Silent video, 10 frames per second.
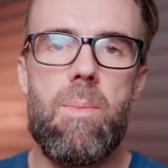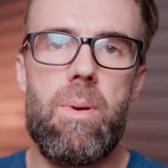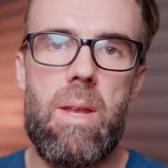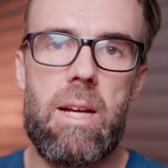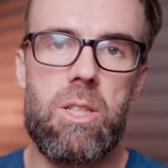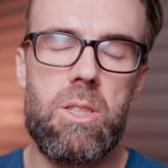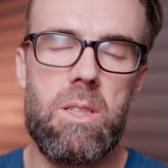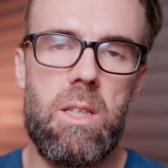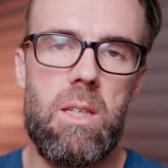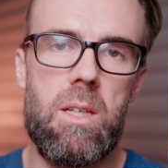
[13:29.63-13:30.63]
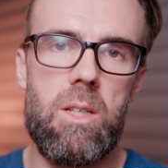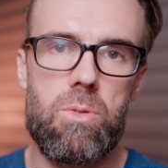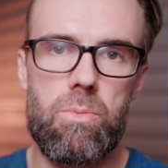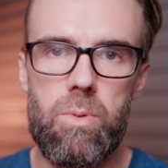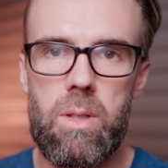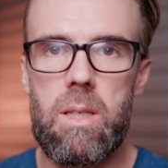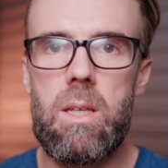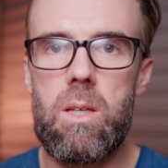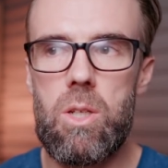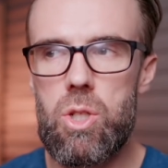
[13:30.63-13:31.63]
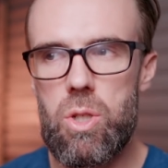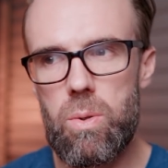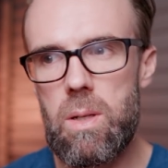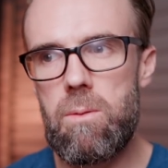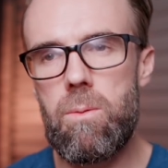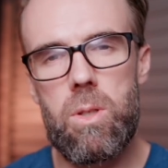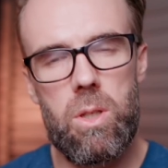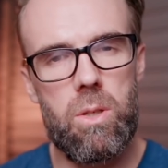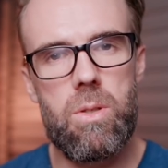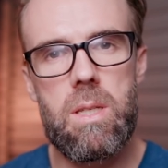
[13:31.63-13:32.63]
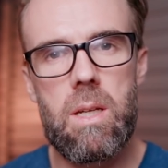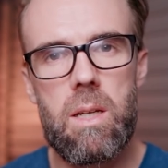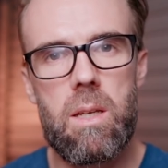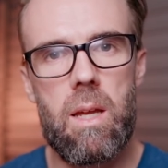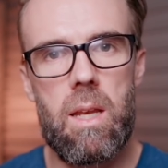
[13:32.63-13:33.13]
But actually, it's really intuitive when you're using it.